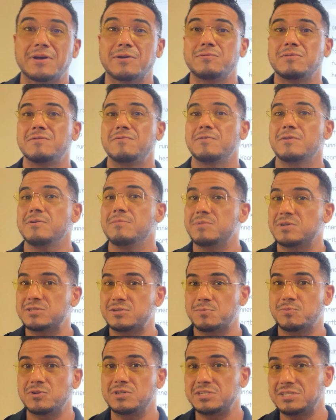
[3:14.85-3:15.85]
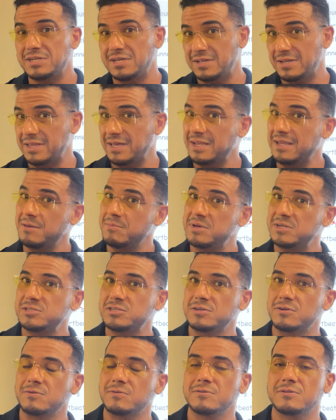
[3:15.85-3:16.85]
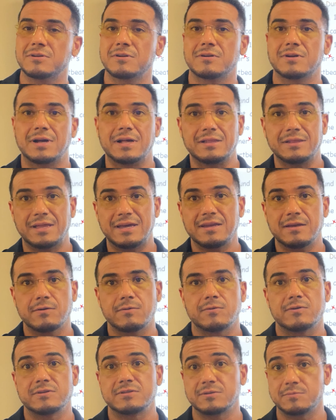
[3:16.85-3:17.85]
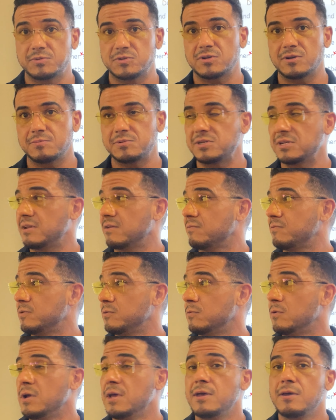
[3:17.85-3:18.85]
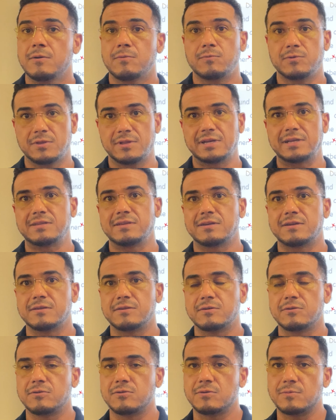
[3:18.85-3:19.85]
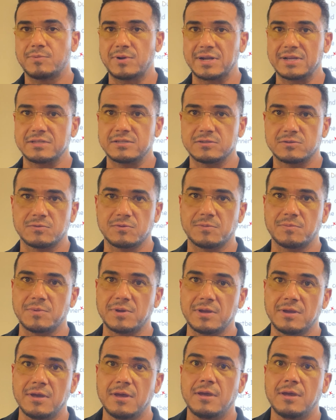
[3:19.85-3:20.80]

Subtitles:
I would very much appreciate, like I mentioned earlier, a like or a subscription if you would like to continue to practice with me.